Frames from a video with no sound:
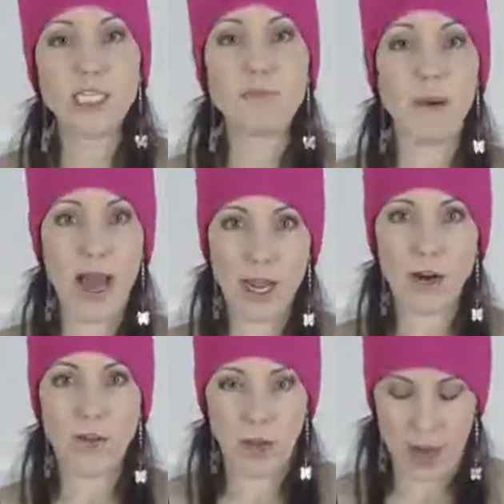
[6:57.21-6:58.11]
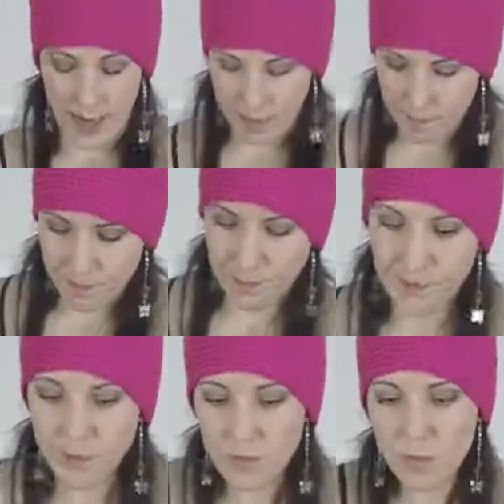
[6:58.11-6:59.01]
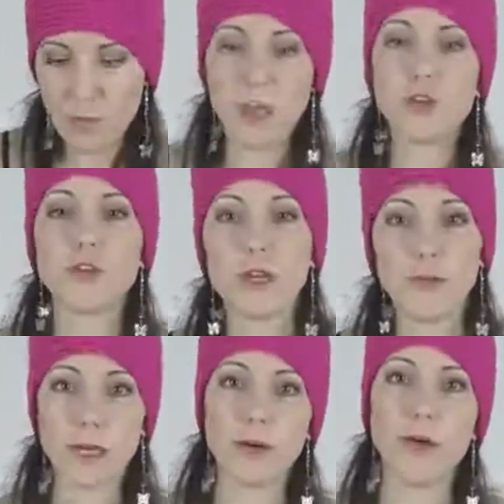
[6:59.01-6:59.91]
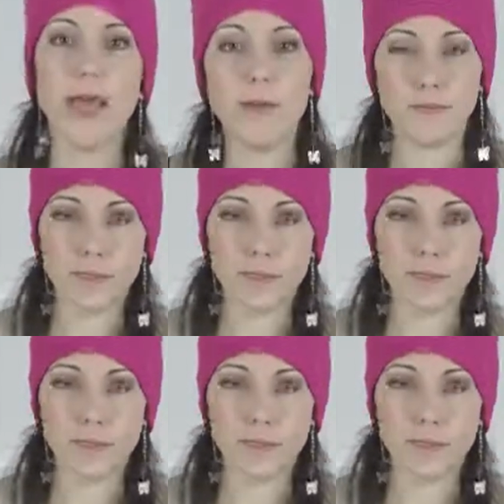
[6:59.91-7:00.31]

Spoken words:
by your thigh. So here we go again.